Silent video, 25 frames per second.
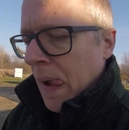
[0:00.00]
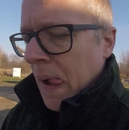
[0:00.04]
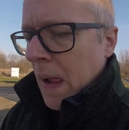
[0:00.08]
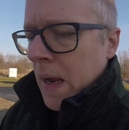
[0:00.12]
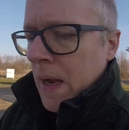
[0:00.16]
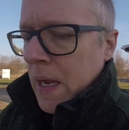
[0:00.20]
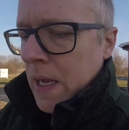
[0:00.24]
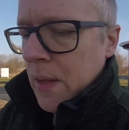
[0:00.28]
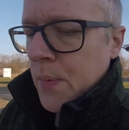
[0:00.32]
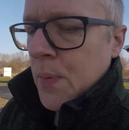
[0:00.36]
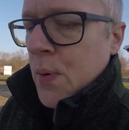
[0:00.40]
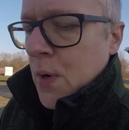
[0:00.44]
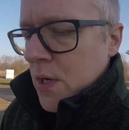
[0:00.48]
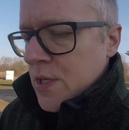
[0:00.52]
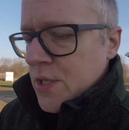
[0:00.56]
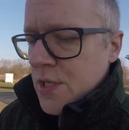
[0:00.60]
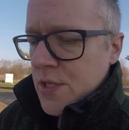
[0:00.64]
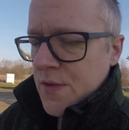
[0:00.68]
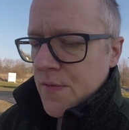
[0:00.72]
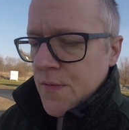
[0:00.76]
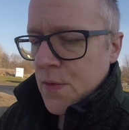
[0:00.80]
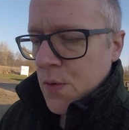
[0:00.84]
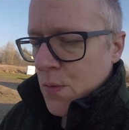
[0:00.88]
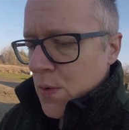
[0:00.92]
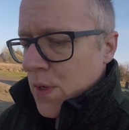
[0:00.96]
in the process
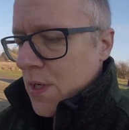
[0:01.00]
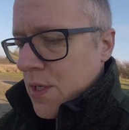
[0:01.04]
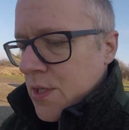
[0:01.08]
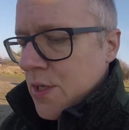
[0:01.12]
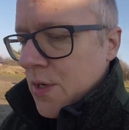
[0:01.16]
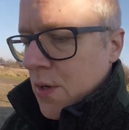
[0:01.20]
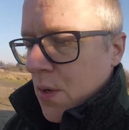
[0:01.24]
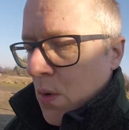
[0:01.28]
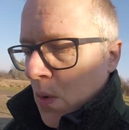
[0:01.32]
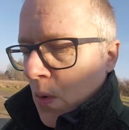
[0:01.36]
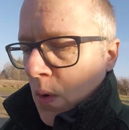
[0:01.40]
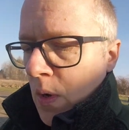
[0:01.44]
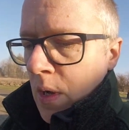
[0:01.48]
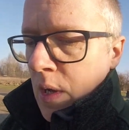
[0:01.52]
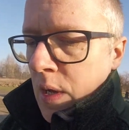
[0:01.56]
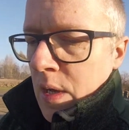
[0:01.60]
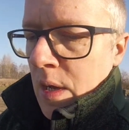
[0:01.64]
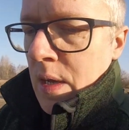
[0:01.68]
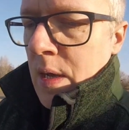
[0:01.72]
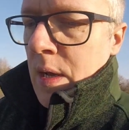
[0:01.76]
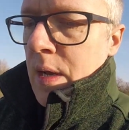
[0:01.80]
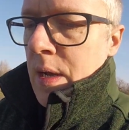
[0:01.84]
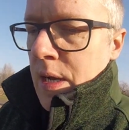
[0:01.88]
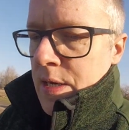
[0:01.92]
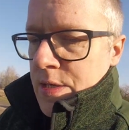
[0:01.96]
of doing so
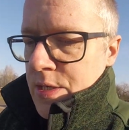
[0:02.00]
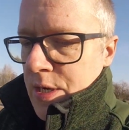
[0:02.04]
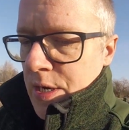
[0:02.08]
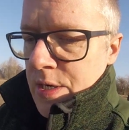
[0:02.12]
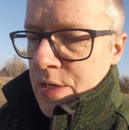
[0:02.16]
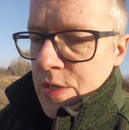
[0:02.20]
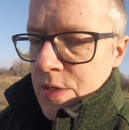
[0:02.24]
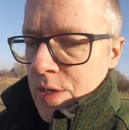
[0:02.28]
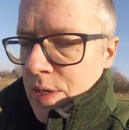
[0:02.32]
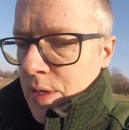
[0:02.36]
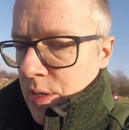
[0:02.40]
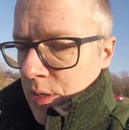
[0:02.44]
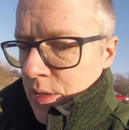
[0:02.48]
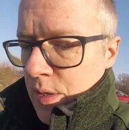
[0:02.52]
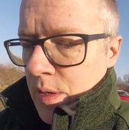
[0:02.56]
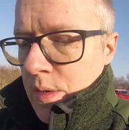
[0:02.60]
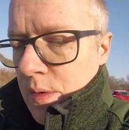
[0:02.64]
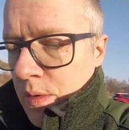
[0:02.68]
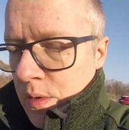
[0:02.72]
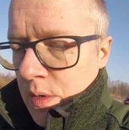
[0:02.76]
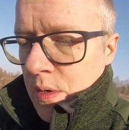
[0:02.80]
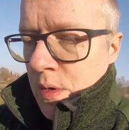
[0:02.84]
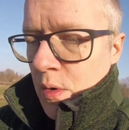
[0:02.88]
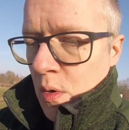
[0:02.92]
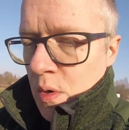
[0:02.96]
it's actually
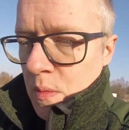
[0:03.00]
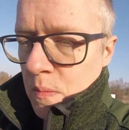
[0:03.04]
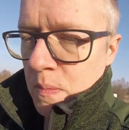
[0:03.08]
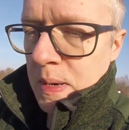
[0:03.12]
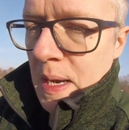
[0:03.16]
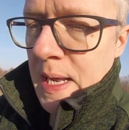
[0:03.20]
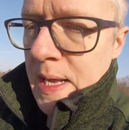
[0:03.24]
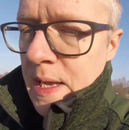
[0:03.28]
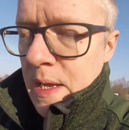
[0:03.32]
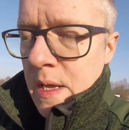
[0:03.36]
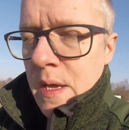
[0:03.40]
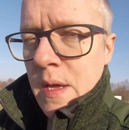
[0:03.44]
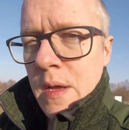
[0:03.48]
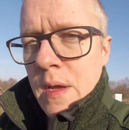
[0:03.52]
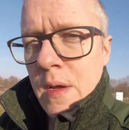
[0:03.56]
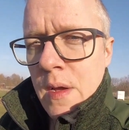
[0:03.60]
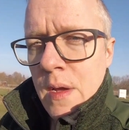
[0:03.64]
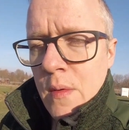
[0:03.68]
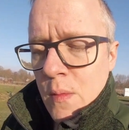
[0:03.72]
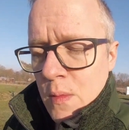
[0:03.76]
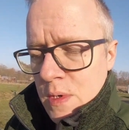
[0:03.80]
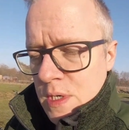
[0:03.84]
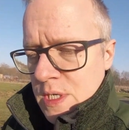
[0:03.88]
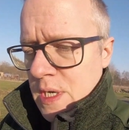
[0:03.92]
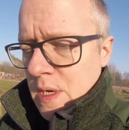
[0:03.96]
going blank
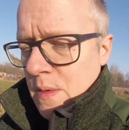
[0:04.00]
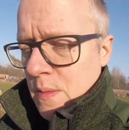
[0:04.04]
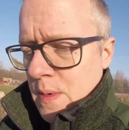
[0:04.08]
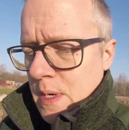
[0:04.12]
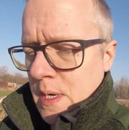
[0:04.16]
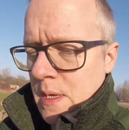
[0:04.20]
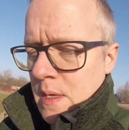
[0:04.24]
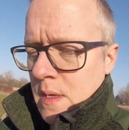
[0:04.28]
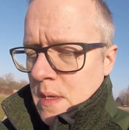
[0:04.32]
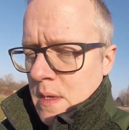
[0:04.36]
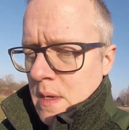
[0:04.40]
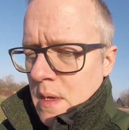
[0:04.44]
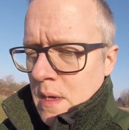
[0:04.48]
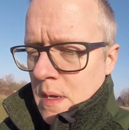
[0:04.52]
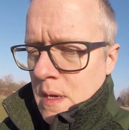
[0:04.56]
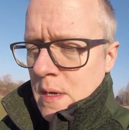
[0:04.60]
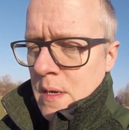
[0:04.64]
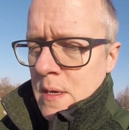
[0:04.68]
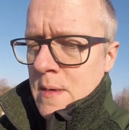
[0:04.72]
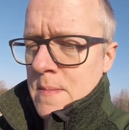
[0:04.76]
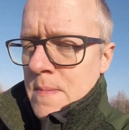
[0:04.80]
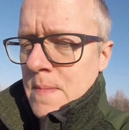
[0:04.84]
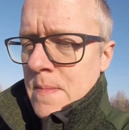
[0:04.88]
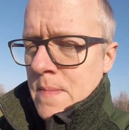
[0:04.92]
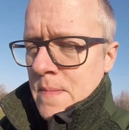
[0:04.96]
once in a while
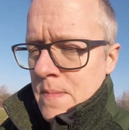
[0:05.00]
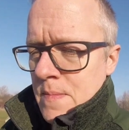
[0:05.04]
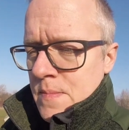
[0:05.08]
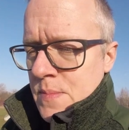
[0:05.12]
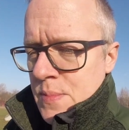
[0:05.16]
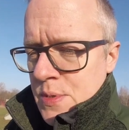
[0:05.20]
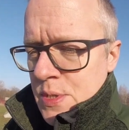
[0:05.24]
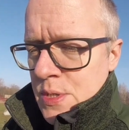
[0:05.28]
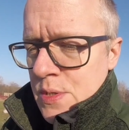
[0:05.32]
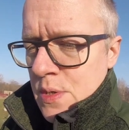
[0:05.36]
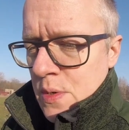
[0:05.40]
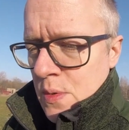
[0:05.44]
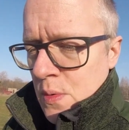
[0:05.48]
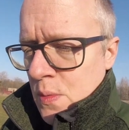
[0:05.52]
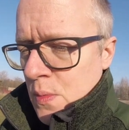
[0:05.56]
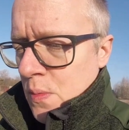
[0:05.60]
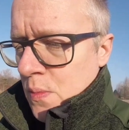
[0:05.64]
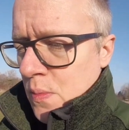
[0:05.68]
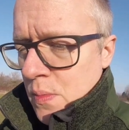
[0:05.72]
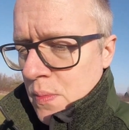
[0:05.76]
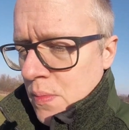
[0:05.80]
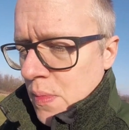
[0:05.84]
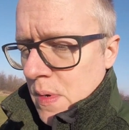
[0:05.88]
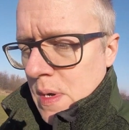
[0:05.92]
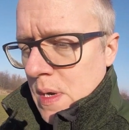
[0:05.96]
um, so
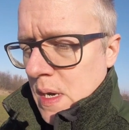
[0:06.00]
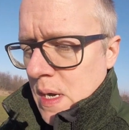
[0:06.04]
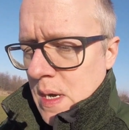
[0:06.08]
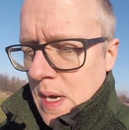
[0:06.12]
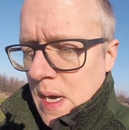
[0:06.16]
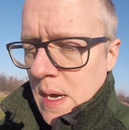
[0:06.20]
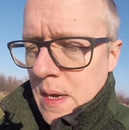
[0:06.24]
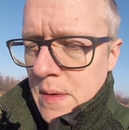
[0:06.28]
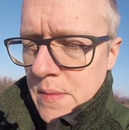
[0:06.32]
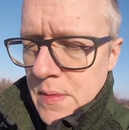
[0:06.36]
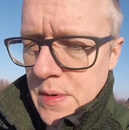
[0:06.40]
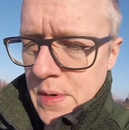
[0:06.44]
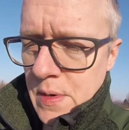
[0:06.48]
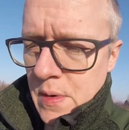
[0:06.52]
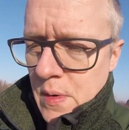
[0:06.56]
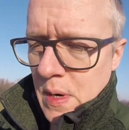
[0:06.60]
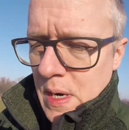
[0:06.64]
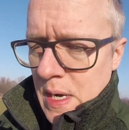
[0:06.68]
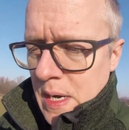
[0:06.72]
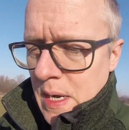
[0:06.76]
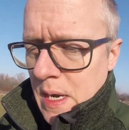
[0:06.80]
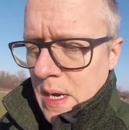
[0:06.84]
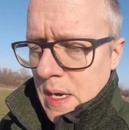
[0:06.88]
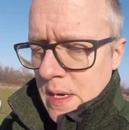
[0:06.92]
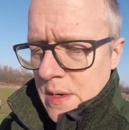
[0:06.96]
you know
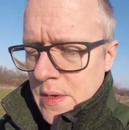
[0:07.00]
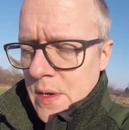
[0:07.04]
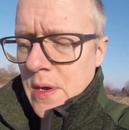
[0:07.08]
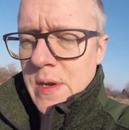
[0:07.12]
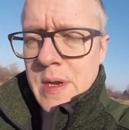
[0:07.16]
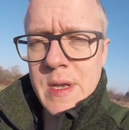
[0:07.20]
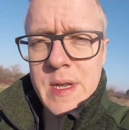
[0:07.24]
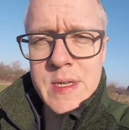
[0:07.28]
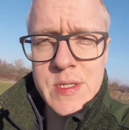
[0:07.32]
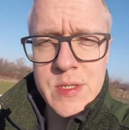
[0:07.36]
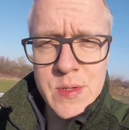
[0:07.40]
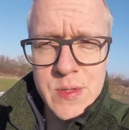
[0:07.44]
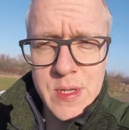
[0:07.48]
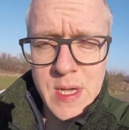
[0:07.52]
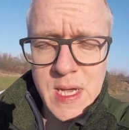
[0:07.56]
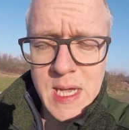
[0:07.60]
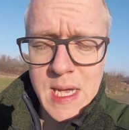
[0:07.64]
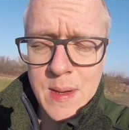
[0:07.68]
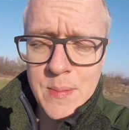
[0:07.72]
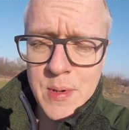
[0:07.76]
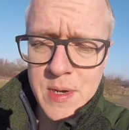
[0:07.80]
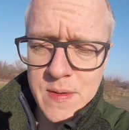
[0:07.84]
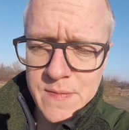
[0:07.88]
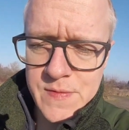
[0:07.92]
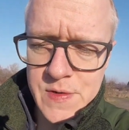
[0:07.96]
I, I had gotten into the
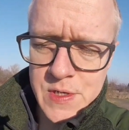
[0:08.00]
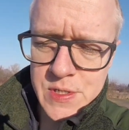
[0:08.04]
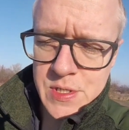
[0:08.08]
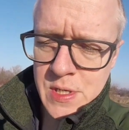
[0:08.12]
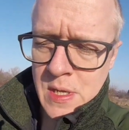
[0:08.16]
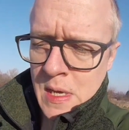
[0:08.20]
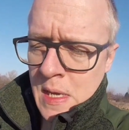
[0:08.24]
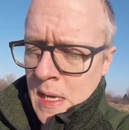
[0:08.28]
habit of just